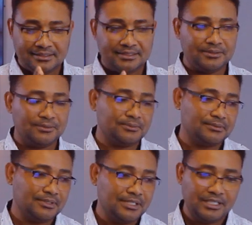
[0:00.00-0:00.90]
You know,
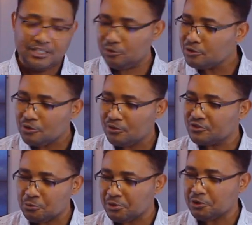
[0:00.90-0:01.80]
it'll sort of
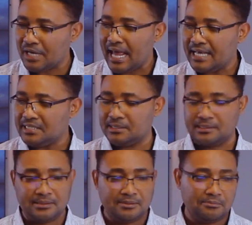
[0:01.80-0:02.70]

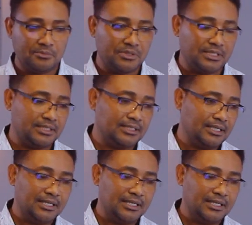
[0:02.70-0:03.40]
specialize mostly